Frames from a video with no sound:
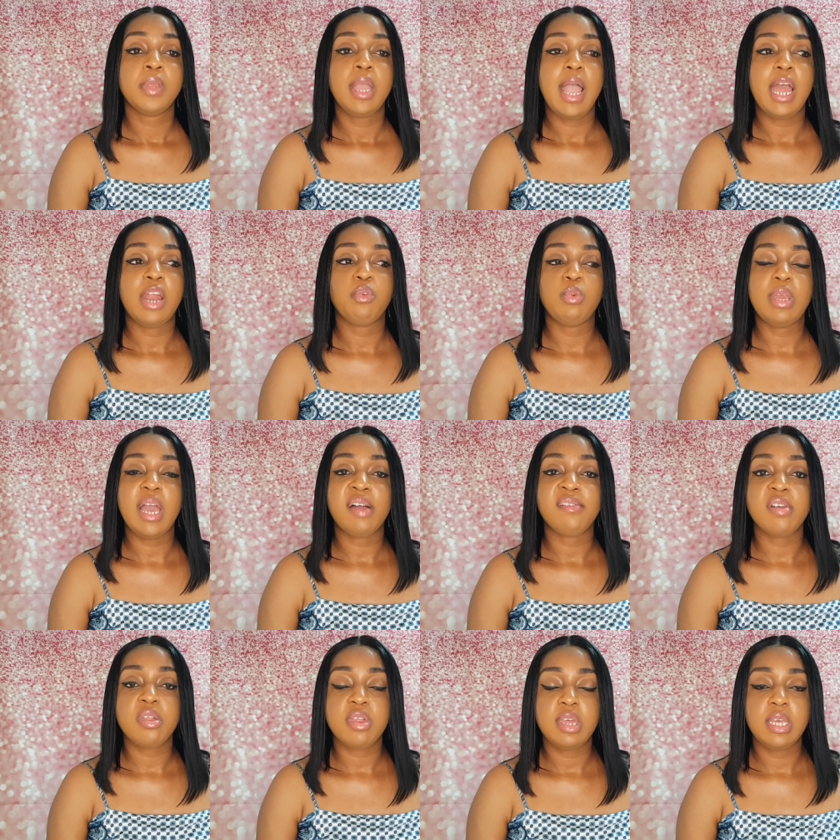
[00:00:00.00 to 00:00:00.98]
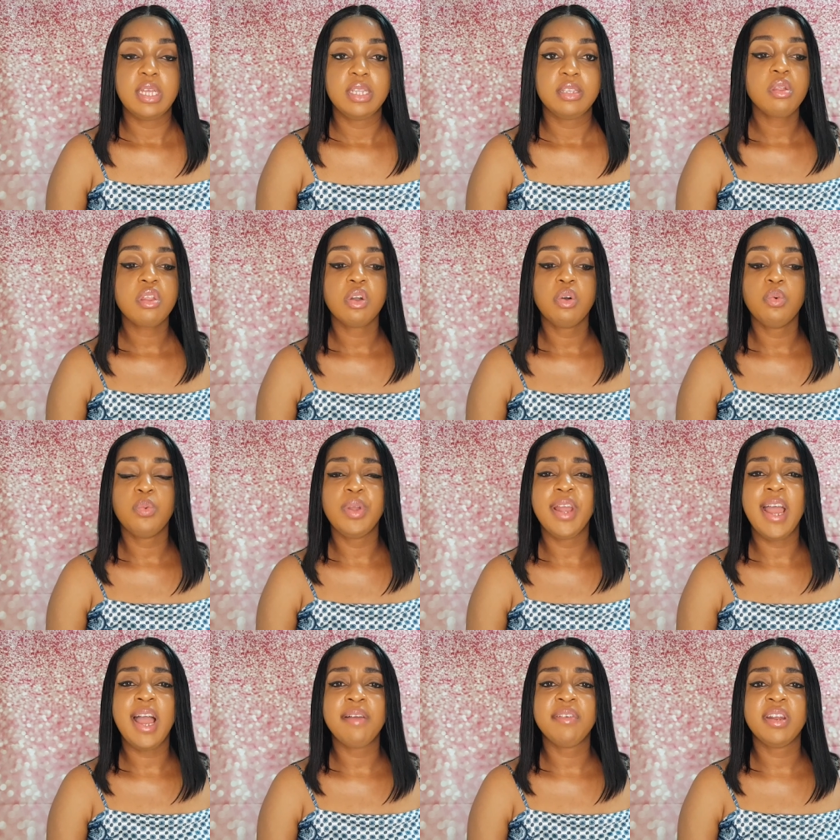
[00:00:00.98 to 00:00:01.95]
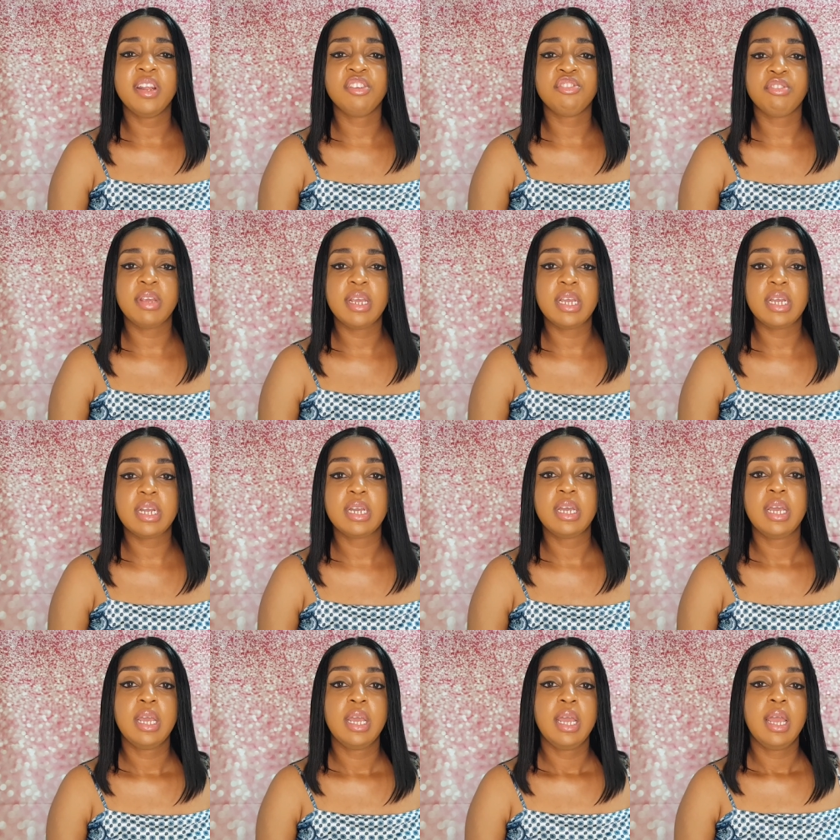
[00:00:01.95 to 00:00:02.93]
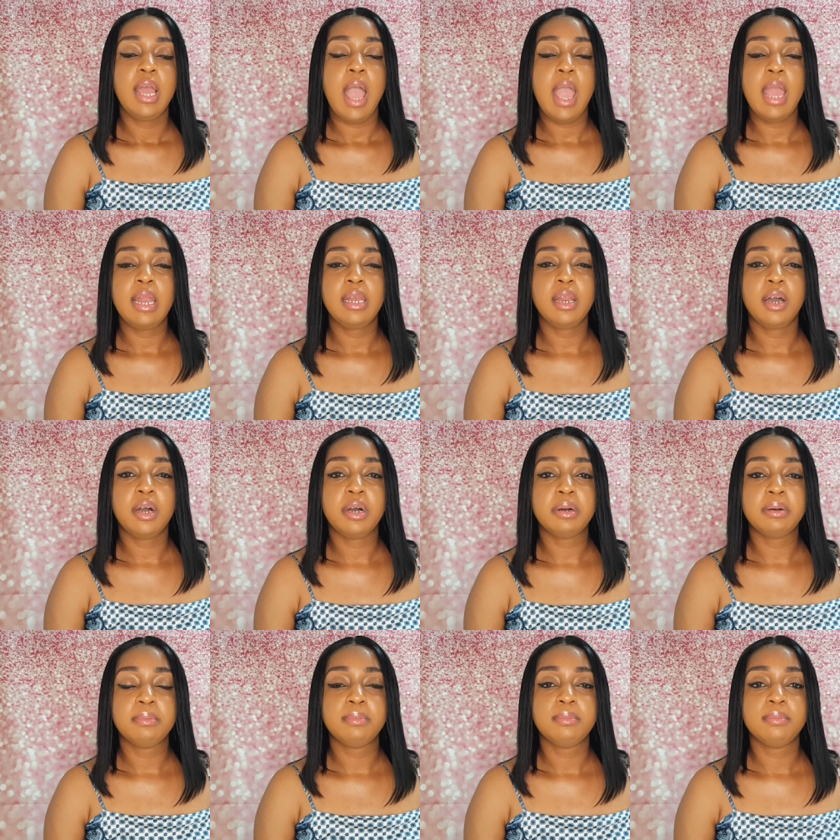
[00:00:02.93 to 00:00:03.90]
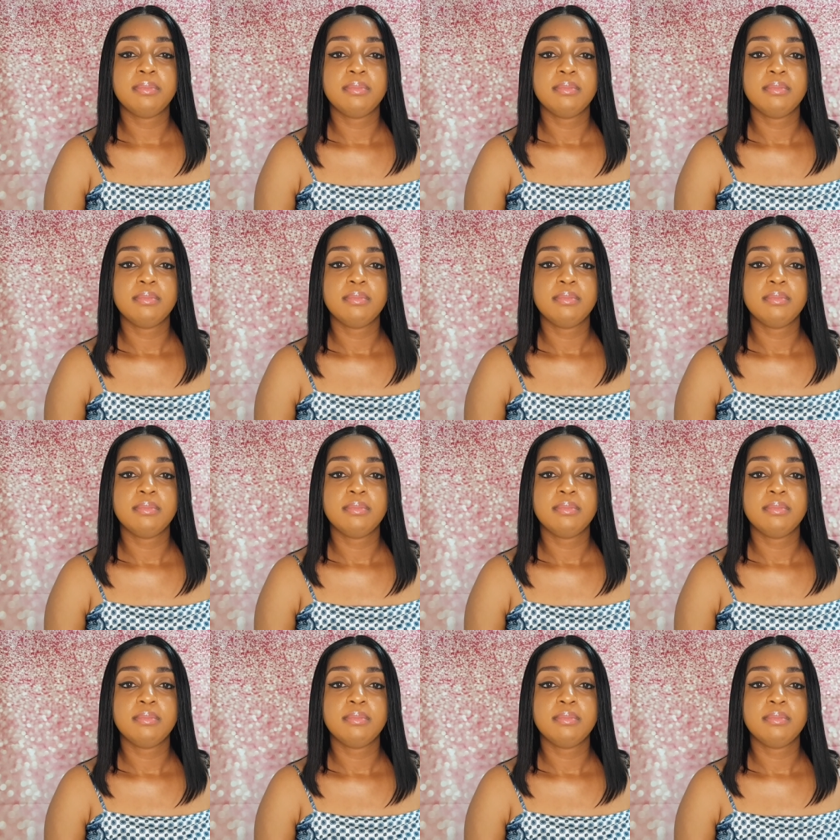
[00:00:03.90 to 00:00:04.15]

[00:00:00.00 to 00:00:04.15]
and we have a seat so we're having a drink and um